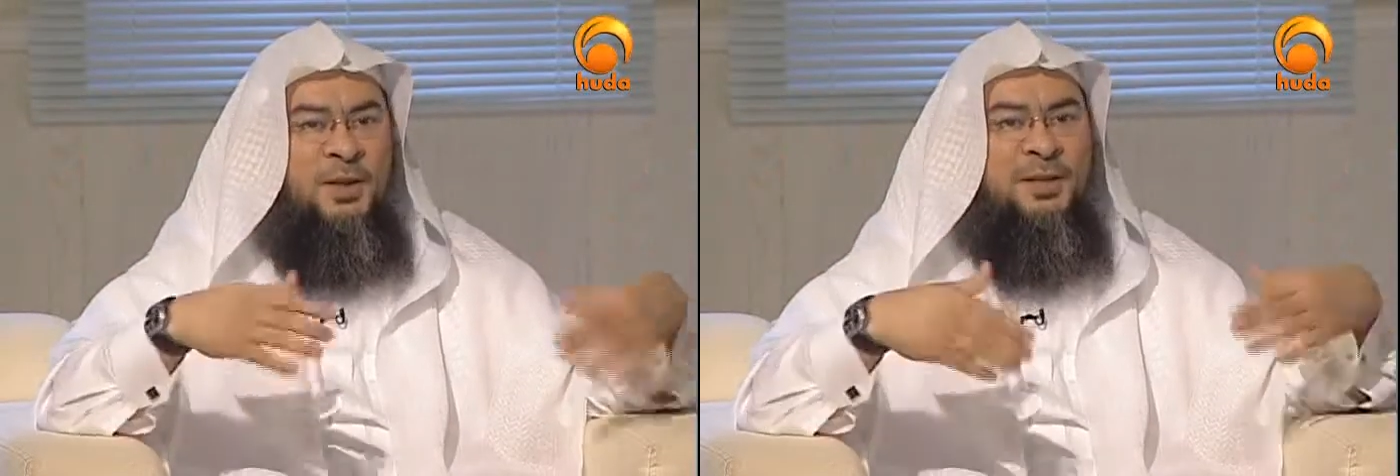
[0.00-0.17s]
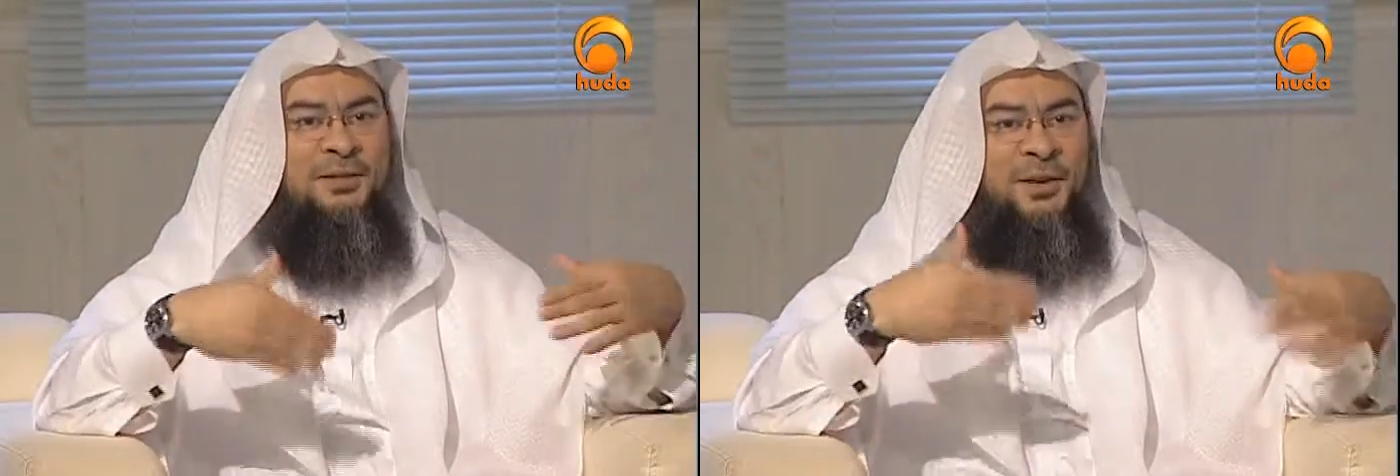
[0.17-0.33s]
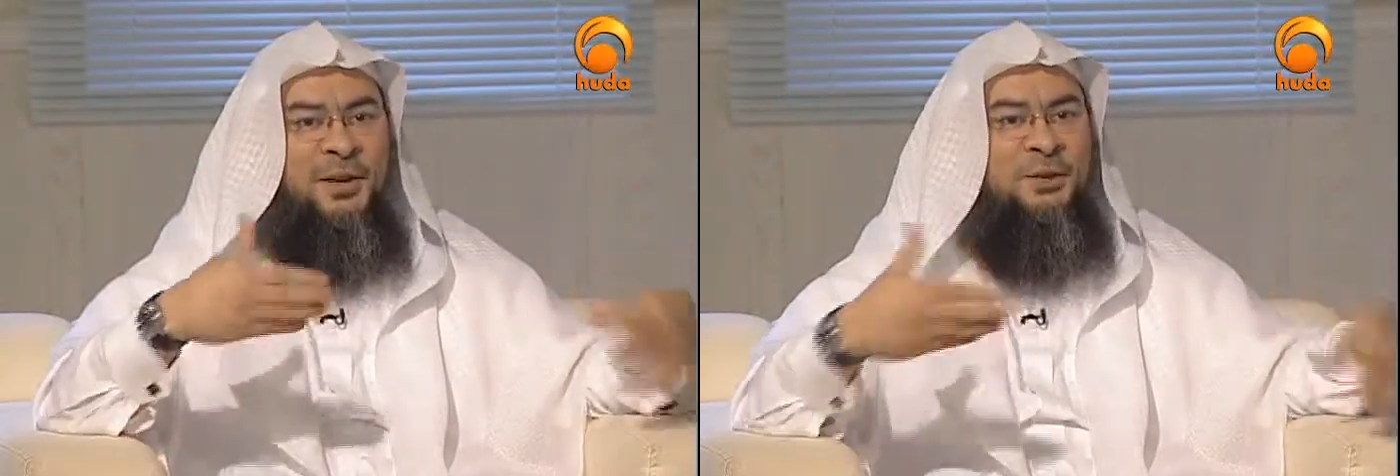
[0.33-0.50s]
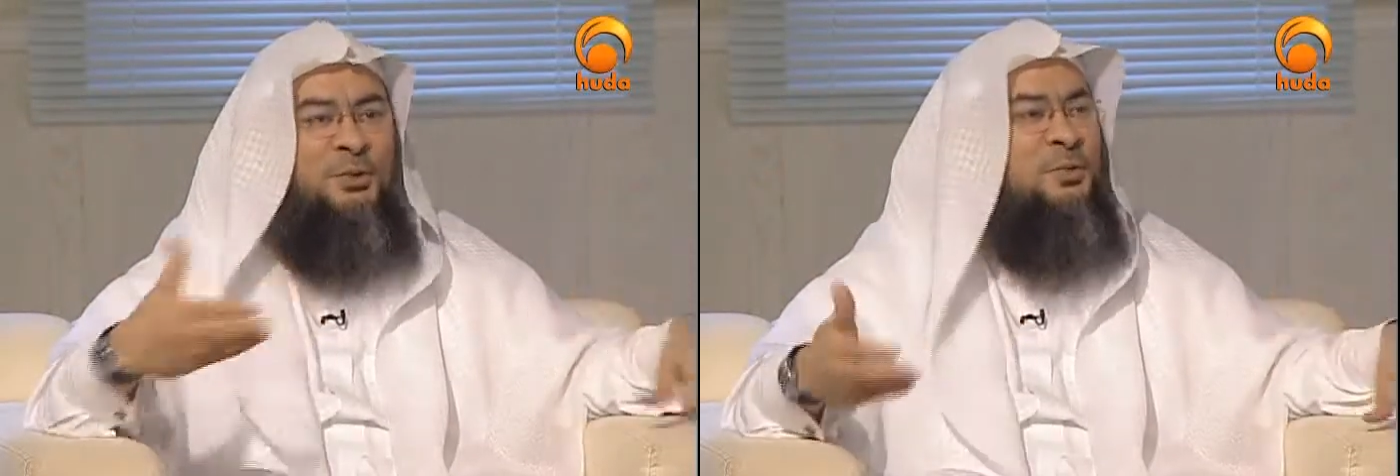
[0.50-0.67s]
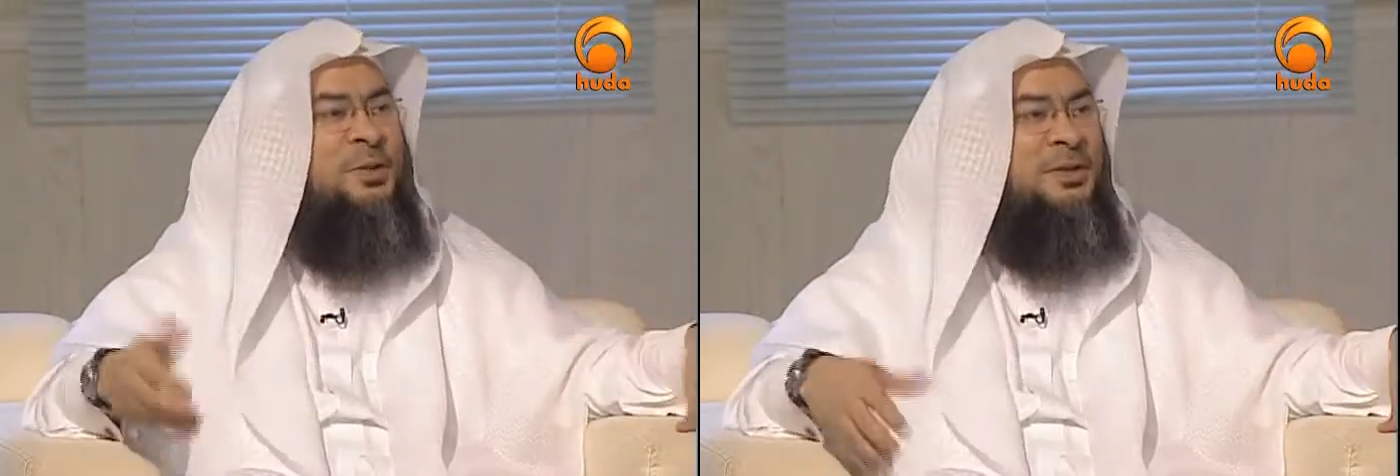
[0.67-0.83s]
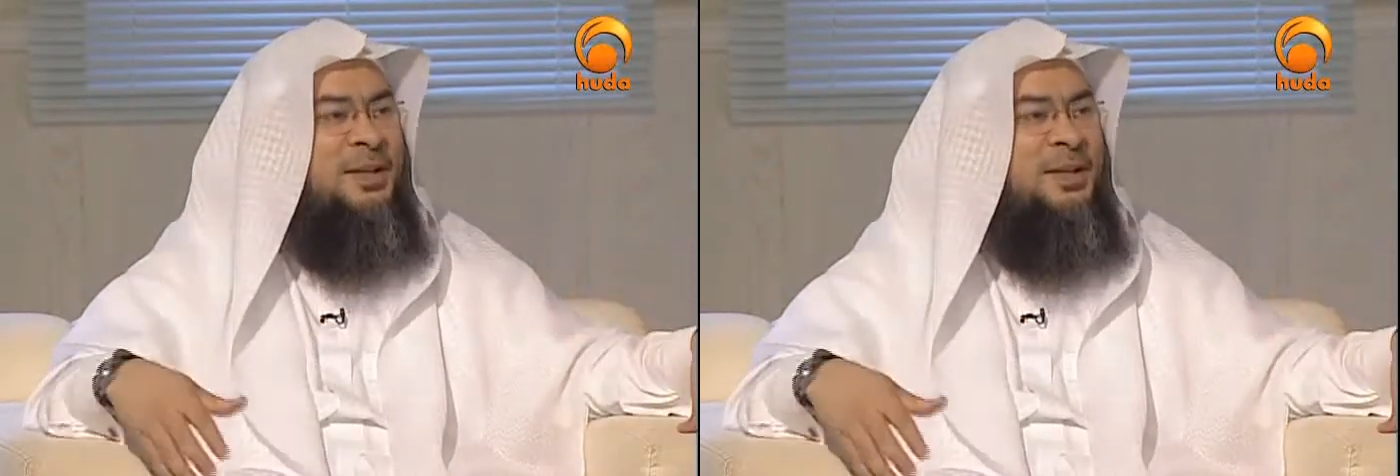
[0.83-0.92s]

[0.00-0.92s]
he tried to do the